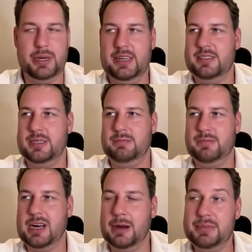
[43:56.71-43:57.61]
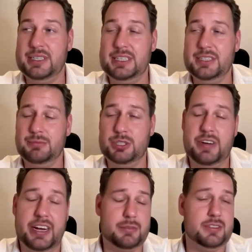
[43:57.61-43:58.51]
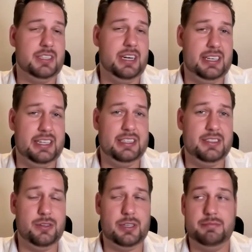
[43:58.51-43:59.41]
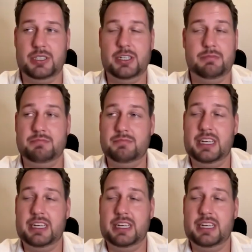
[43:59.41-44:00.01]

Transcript: we have some companies which fake studies or you know